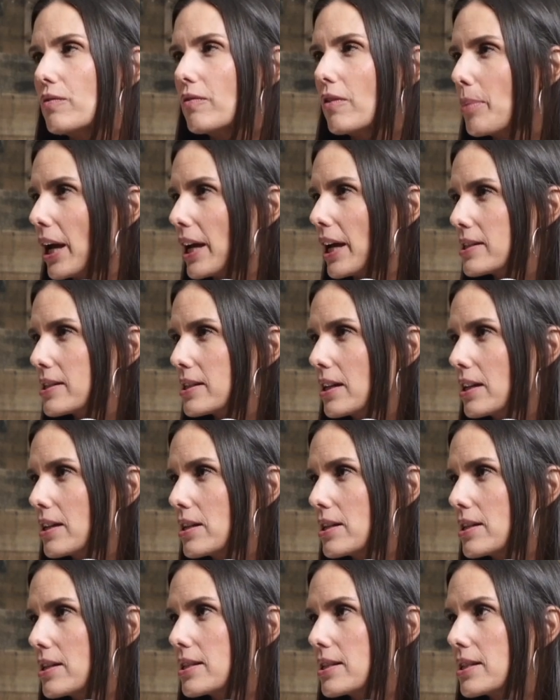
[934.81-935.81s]
Vipassana
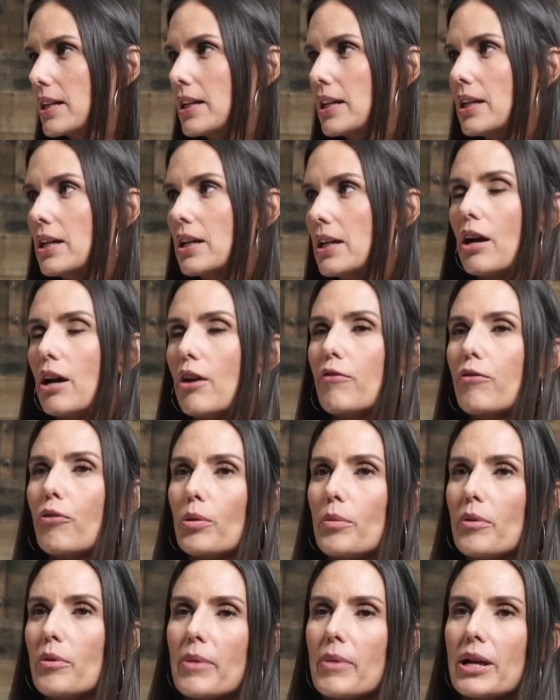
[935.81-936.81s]
is a
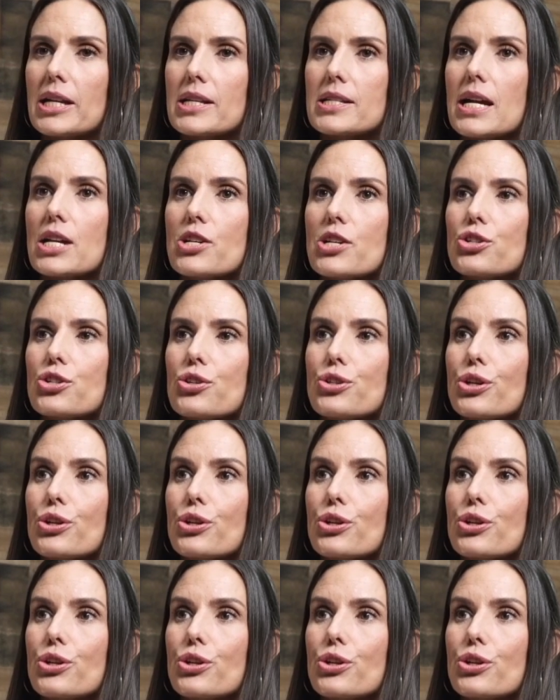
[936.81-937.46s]
form of meditation.